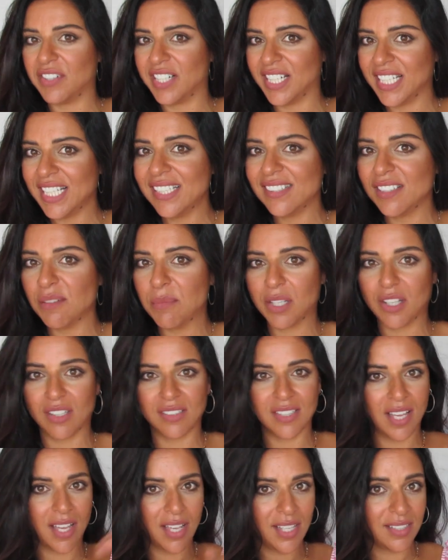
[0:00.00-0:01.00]
very easy
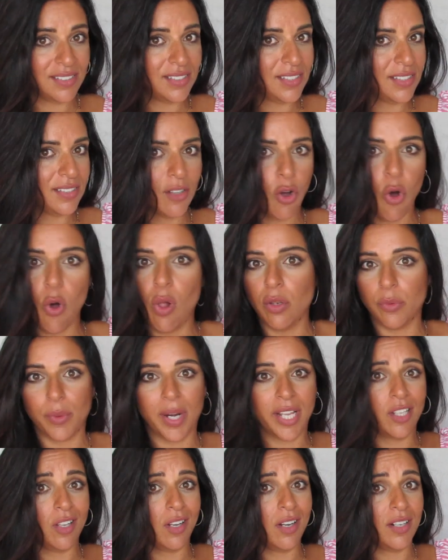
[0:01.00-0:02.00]
because it's all
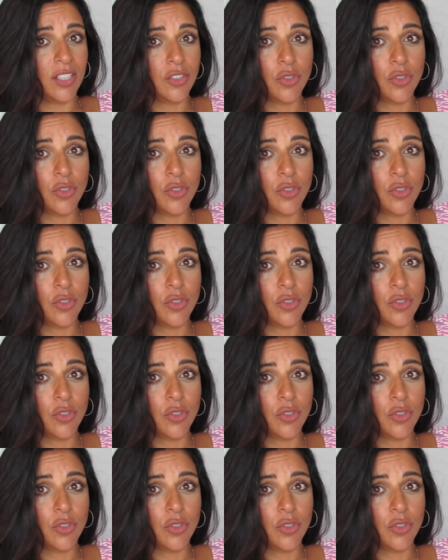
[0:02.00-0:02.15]
regular.